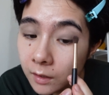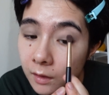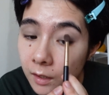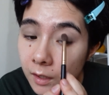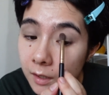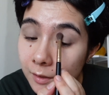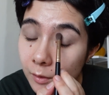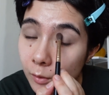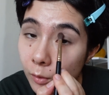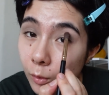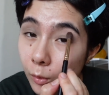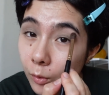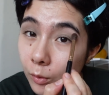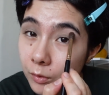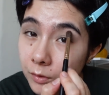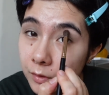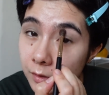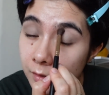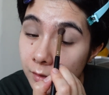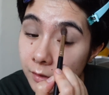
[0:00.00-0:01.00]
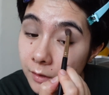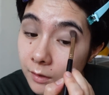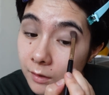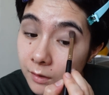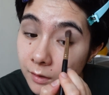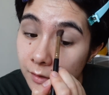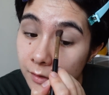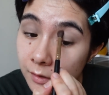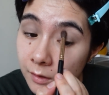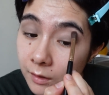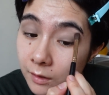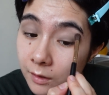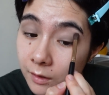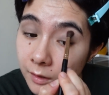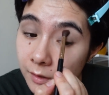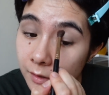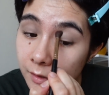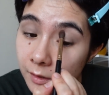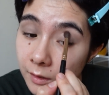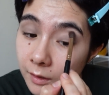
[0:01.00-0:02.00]
like cold.
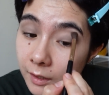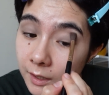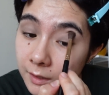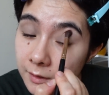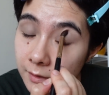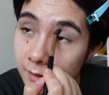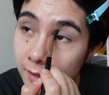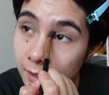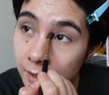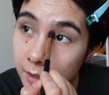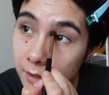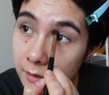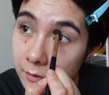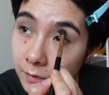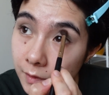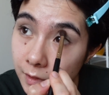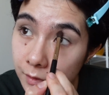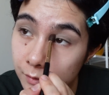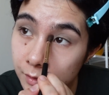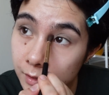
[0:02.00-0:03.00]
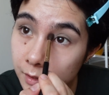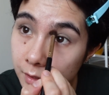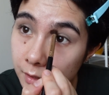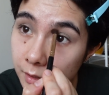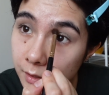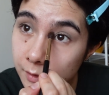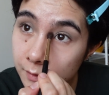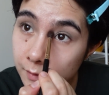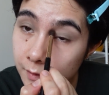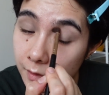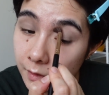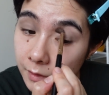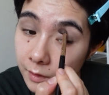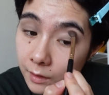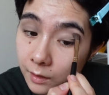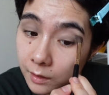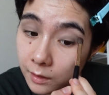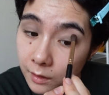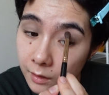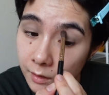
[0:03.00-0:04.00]
Like today it's very
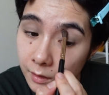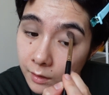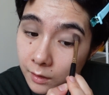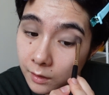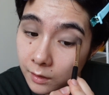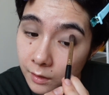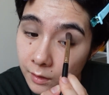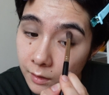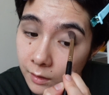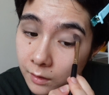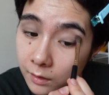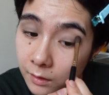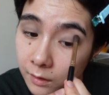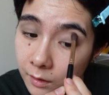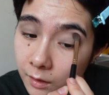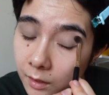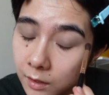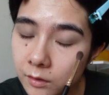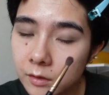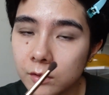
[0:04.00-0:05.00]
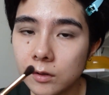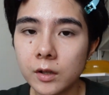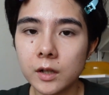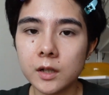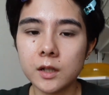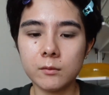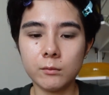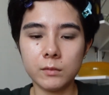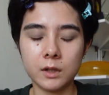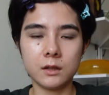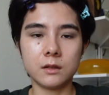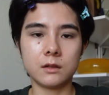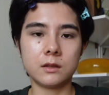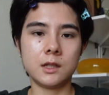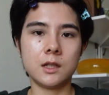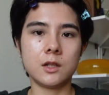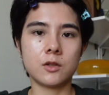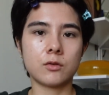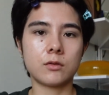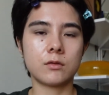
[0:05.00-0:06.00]
sunny, and you know, I can be in a
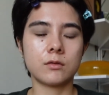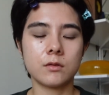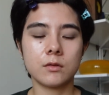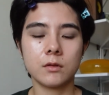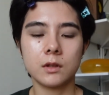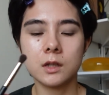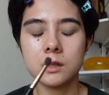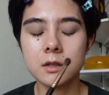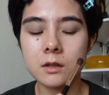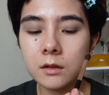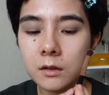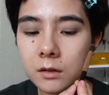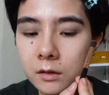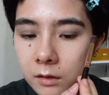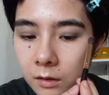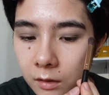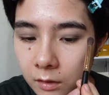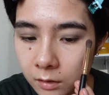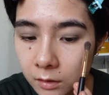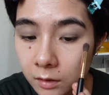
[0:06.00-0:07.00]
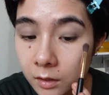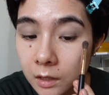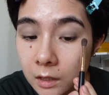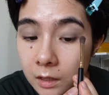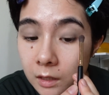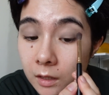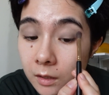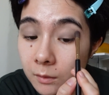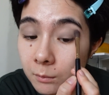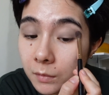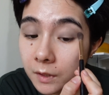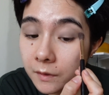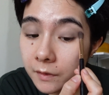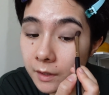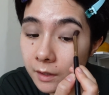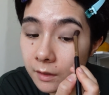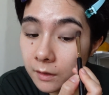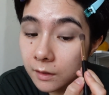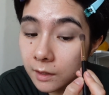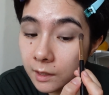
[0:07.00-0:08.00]
t-shirt, so that's good. But
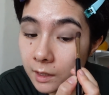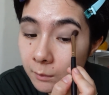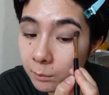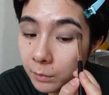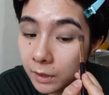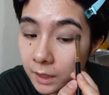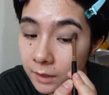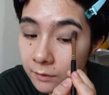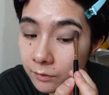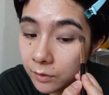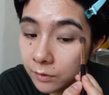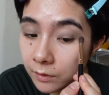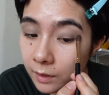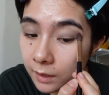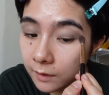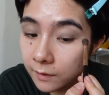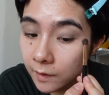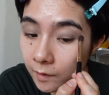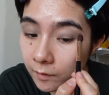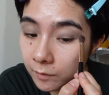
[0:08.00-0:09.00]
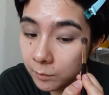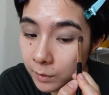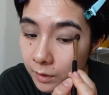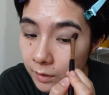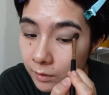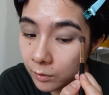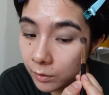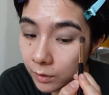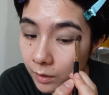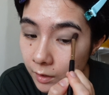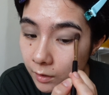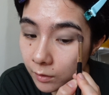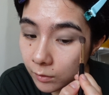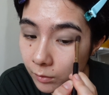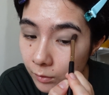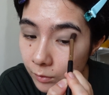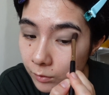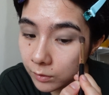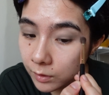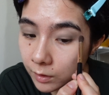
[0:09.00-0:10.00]
then these past few days have been quite
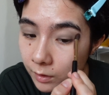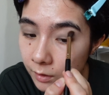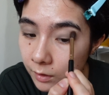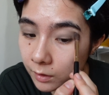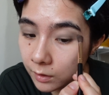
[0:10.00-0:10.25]
cold,